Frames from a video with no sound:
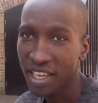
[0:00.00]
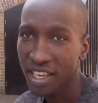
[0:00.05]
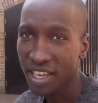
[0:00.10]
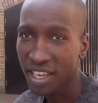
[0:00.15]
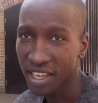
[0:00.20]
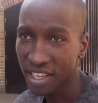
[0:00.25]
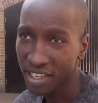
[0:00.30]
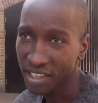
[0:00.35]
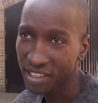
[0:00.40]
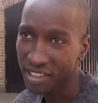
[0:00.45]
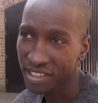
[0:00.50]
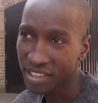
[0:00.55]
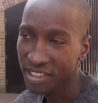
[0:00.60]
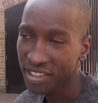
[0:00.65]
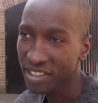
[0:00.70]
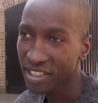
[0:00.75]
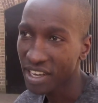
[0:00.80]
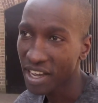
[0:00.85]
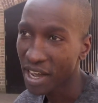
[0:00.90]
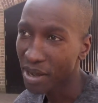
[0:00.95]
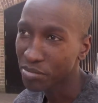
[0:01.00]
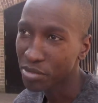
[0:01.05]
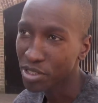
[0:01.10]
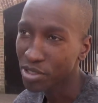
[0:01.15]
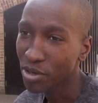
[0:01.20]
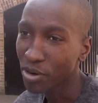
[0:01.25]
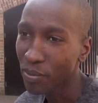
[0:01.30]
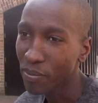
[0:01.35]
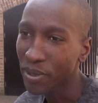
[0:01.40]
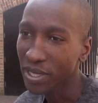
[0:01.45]
and I'm
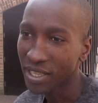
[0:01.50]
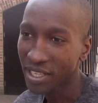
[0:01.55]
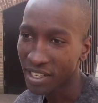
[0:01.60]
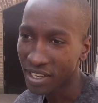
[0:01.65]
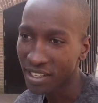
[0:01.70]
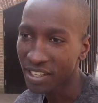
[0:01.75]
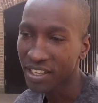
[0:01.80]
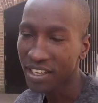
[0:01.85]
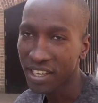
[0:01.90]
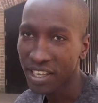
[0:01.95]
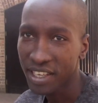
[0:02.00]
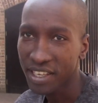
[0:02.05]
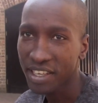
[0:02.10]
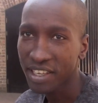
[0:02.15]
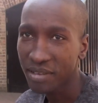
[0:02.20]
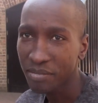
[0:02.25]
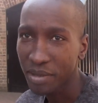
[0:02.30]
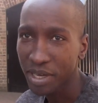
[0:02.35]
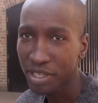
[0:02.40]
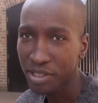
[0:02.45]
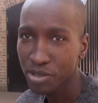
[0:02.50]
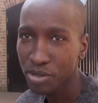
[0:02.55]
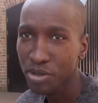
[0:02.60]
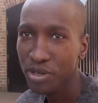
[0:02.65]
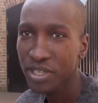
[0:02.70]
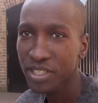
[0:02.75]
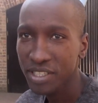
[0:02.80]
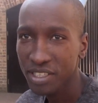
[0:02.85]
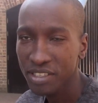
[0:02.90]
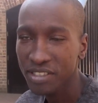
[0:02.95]
just hoping that my
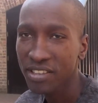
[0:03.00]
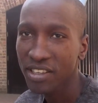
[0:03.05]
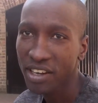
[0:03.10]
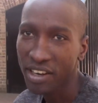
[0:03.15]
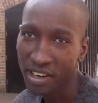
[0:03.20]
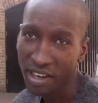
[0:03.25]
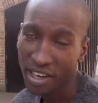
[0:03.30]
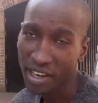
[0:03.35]
endurance is there